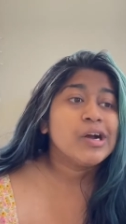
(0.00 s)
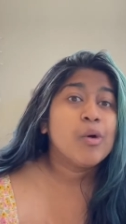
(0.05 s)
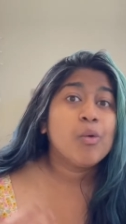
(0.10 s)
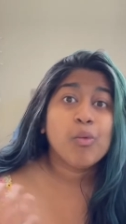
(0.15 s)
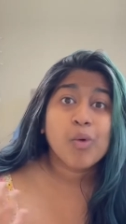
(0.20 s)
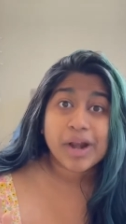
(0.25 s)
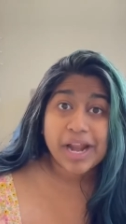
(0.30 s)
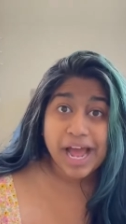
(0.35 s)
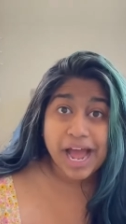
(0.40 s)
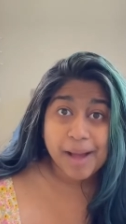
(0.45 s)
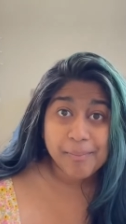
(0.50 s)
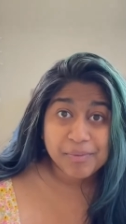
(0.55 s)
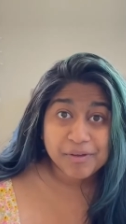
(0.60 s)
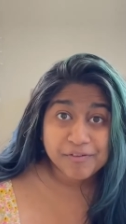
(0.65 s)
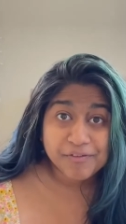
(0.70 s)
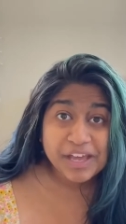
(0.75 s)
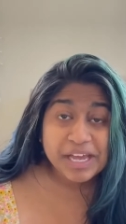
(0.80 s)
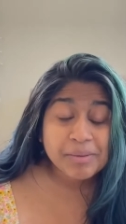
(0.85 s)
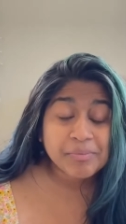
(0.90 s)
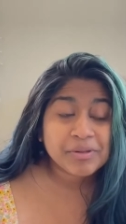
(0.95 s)
What a Happy
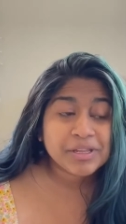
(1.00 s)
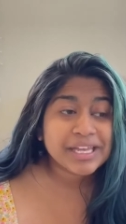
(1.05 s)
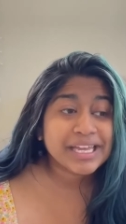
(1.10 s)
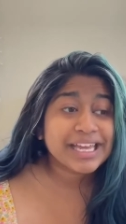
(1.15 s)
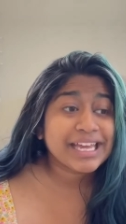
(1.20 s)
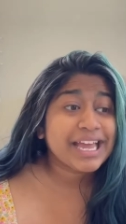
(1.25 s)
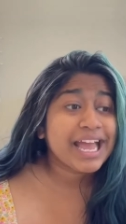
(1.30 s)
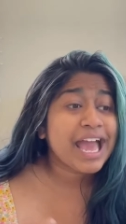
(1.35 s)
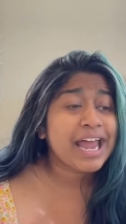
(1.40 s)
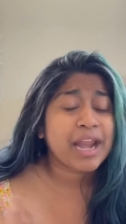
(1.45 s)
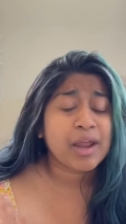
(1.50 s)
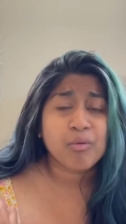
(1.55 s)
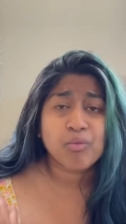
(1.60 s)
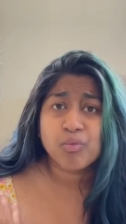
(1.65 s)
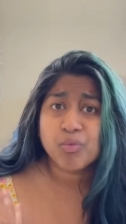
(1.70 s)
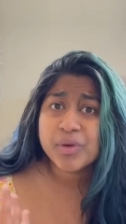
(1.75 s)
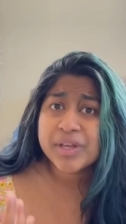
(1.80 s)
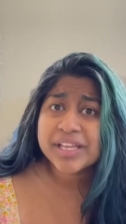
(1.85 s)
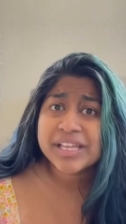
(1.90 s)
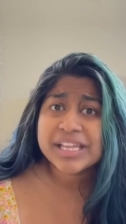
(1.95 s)
Family, and I
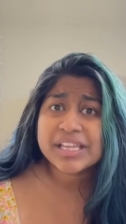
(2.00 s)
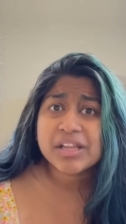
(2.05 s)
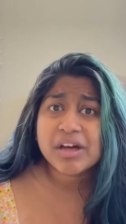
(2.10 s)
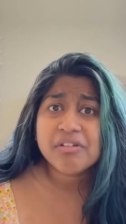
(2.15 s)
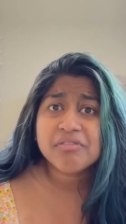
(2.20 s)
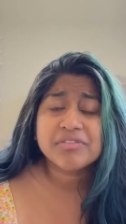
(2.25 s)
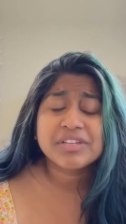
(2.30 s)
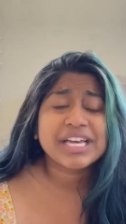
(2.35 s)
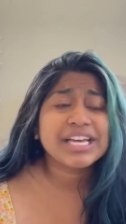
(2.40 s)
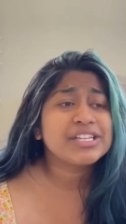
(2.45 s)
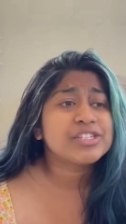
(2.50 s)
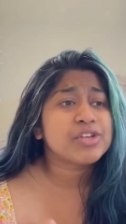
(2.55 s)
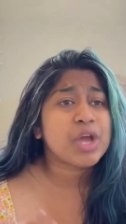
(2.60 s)
really loved it,